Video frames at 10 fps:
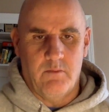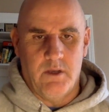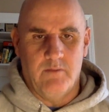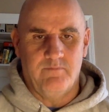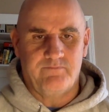
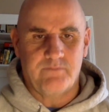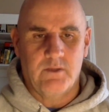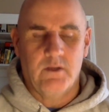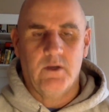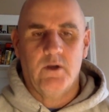Amen.
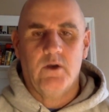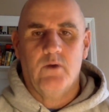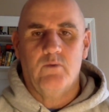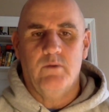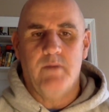
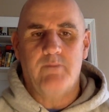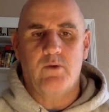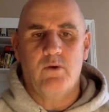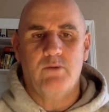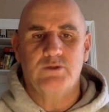
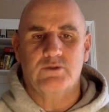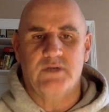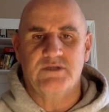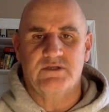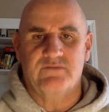Remember, O most
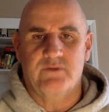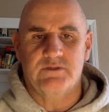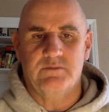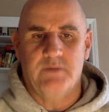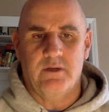gracious
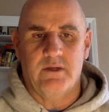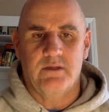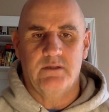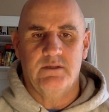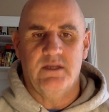Virgin Mary,
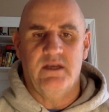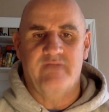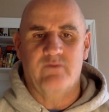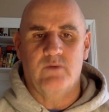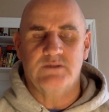that
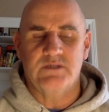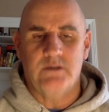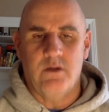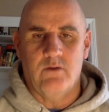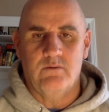never was it
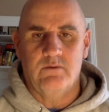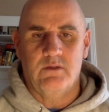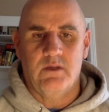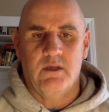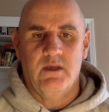known
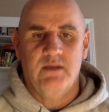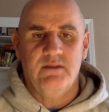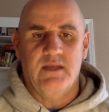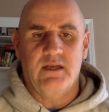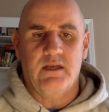
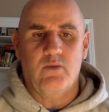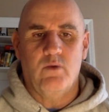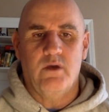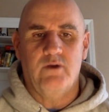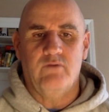that any
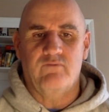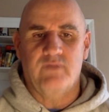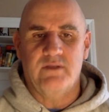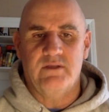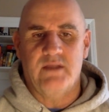one who
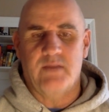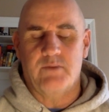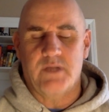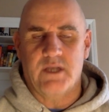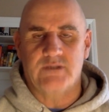fled to thy
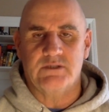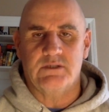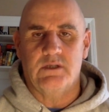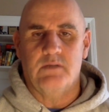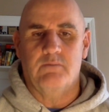protection,
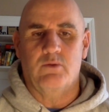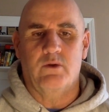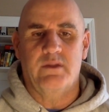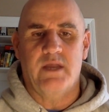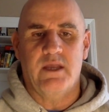
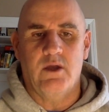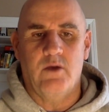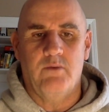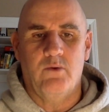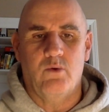implored thy
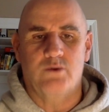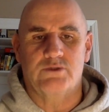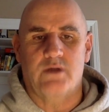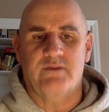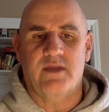help, or
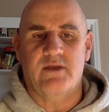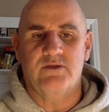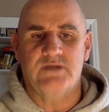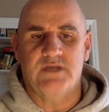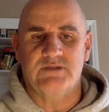sought thy
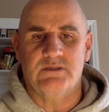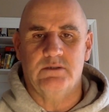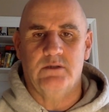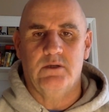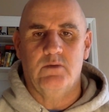intercession
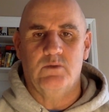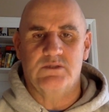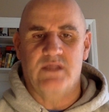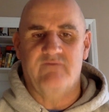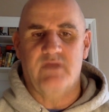was
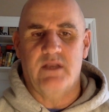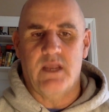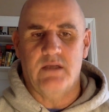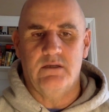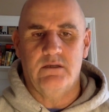left
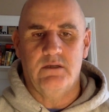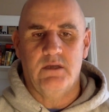unaided.